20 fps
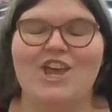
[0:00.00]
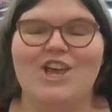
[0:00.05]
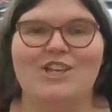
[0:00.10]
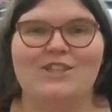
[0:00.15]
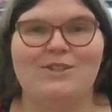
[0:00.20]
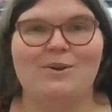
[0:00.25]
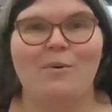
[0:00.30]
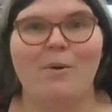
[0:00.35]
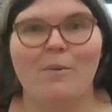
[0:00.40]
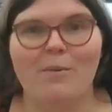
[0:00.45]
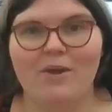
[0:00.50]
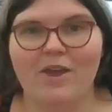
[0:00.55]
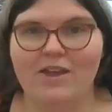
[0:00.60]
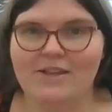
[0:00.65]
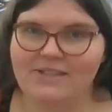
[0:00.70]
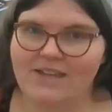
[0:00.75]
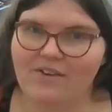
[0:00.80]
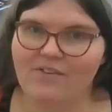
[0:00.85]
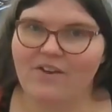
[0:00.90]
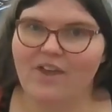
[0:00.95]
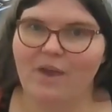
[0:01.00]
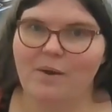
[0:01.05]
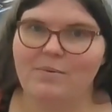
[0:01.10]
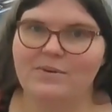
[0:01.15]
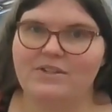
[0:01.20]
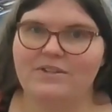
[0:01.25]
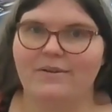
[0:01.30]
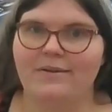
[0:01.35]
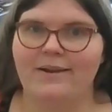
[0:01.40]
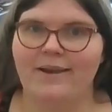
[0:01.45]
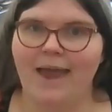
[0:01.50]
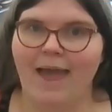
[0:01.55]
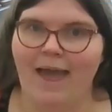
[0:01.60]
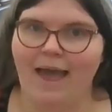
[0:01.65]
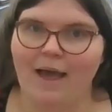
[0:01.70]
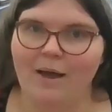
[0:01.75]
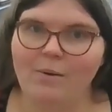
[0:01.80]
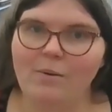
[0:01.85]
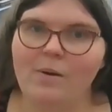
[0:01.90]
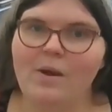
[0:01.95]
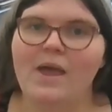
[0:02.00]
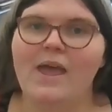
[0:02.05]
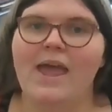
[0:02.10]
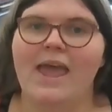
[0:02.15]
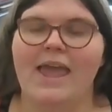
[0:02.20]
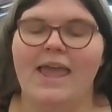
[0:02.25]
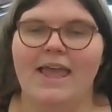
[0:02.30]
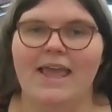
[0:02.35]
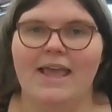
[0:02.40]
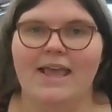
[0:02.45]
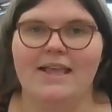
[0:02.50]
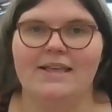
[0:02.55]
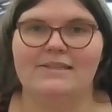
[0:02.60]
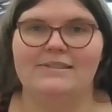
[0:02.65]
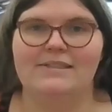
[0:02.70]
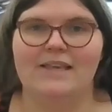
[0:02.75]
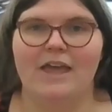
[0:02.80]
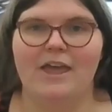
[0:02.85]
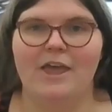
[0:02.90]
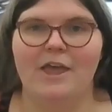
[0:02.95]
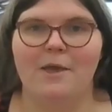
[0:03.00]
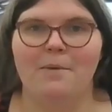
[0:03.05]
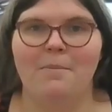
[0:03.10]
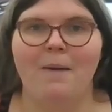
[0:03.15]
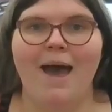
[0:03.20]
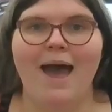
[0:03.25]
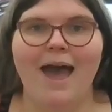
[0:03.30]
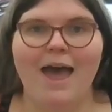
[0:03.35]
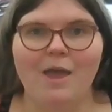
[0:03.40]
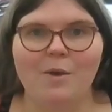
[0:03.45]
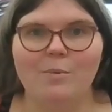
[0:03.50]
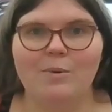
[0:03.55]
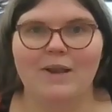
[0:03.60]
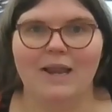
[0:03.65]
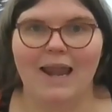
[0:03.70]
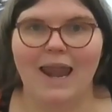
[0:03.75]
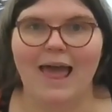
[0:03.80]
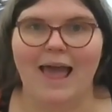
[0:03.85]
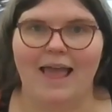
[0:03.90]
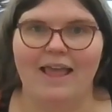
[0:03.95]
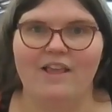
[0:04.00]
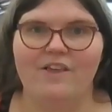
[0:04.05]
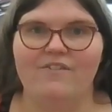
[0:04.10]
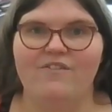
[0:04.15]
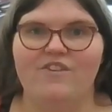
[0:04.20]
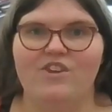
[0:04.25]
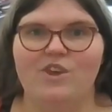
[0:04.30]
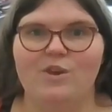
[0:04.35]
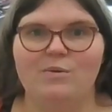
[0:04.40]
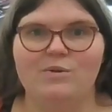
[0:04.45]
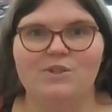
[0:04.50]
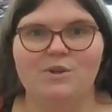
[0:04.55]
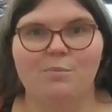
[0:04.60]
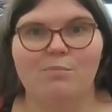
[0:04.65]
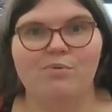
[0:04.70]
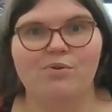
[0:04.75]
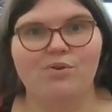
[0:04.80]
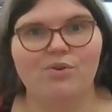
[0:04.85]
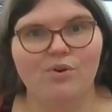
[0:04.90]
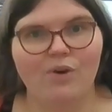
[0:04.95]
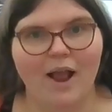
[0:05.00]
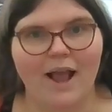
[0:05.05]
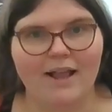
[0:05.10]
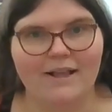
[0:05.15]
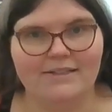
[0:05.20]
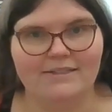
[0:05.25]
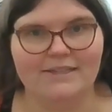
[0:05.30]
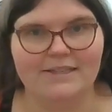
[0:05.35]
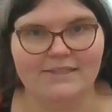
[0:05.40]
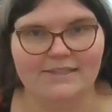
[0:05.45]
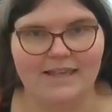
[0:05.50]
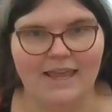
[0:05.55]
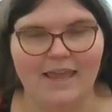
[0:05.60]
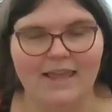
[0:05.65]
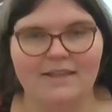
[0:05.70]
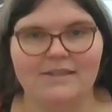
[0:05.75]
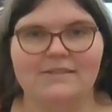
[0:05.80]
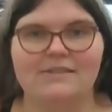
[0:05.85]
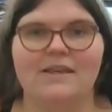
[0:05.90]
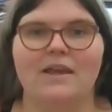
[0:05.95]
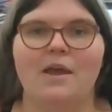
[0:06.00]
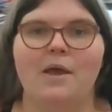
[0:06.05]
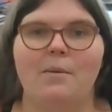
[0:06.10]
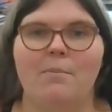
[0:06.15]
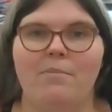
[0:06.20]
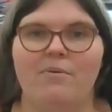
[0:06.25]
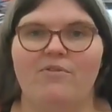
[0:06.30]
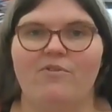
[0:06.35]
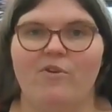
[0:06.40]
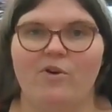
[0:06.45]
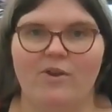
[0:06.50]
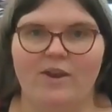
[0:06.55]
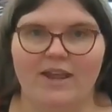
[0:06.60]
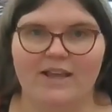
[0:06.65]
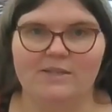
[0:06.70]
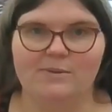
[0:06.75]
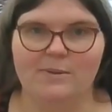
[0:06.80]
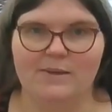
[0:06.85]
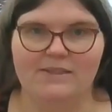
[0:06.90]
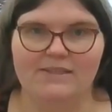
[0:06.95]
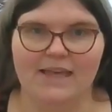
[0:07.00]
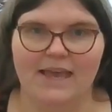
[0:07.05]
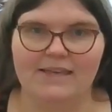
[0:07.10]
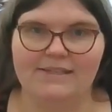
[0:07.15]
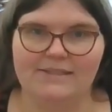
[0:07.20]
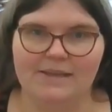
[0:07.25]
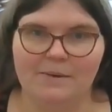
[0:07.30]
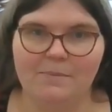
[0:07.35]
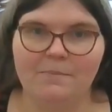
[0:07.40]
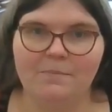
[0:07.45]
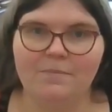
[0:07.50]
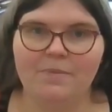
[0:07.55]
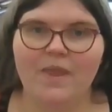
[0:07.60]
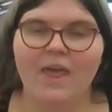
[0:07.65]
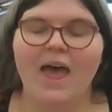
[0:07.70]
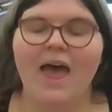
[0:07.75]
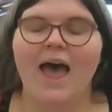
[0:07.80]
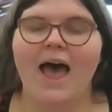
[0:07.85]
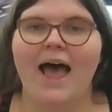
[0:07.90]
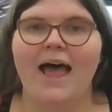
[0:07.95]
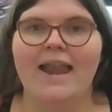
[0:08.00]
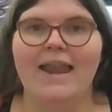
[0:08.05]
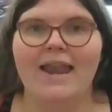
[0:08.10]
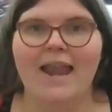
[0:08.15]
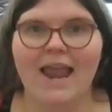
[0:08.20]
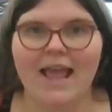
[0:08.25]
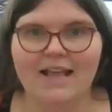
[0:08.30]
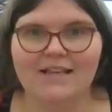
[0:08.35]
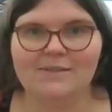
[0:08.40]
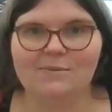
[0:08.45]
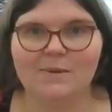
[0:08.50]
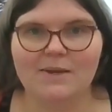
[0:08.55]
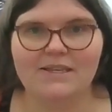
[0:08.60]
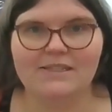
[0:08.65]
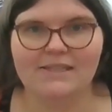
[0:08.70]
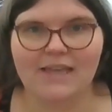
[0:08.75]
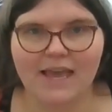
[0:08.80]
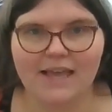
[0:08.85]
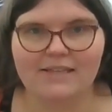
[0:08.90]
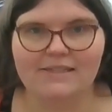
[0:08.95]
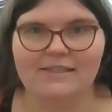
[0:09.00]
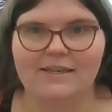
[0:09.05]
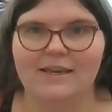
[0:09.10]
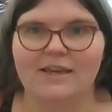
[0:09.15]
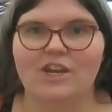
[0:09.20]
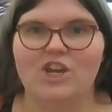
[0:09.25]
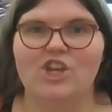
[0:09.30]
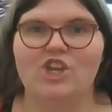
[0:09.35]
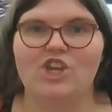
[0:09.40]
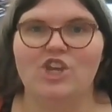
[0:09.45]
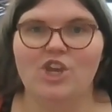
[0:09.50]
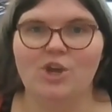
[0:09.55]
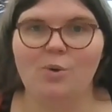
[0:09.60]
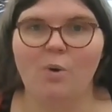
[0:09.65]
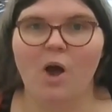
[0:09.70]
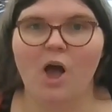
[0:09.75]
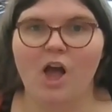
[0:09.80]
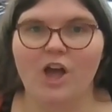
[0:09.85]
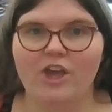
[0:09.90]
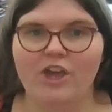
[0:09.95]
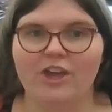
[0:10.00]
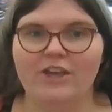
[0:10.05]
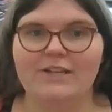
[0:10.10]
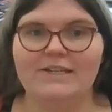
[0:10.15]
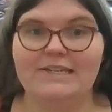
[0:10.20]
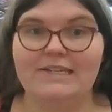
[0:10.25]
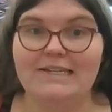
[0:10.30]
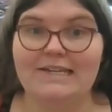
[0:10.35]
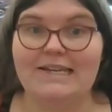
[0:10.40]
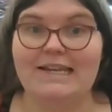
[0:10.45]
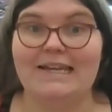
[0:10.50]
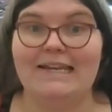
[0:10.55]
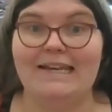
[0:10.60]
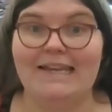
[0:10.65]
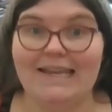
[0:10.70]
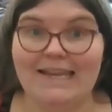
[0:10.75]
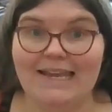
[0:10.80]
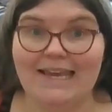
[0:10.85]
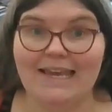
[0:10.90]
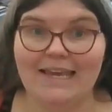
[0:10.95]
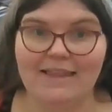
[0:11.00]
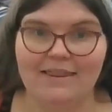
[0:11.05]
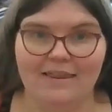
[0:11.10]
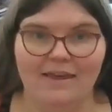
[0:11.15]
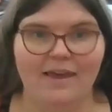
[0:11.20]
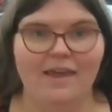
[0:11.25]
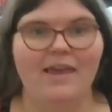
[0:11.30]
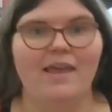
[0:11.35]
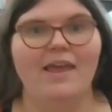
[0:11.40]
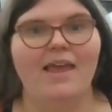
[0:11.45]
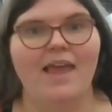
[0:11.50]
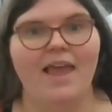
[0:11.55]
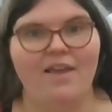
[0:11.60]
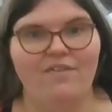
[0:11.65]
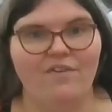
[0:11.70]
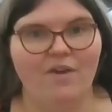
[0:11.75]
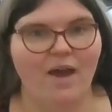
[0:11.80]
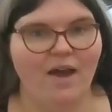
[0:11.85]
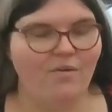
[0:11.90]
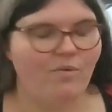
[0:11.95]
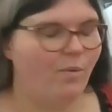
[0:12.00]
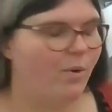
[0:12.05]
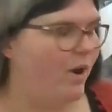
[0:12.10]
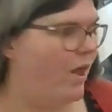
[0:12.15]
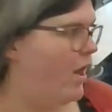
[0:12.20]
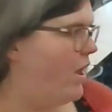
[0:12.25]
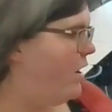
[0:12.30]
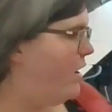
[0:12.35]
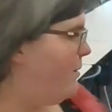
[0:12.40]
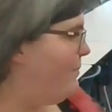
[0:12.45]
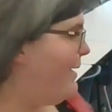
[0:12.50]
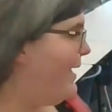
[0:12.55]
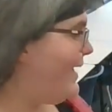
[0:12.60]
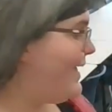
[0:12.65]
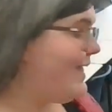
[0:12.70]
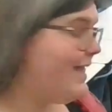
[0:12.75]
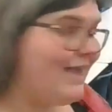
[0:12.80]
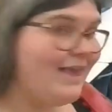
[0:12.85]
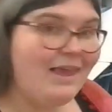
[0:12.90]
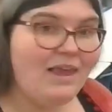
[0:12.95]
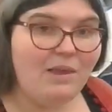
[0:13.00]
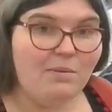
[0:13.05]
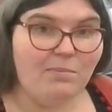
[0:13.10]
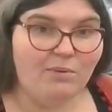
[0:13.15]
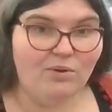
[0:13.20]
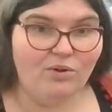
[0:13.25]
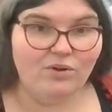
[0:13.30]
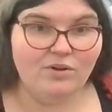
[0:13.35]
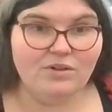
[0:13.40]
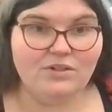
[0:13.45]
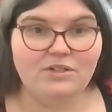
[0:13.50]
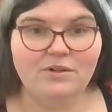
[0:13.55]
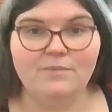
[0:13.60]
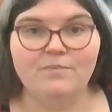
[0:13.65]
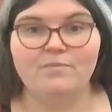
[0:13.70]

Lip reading: So what we're going to have a go at doing now is I would like for you to practice it before next week's lesson. And next week's lesson, you are going to need either, if you have one at home, a keyboard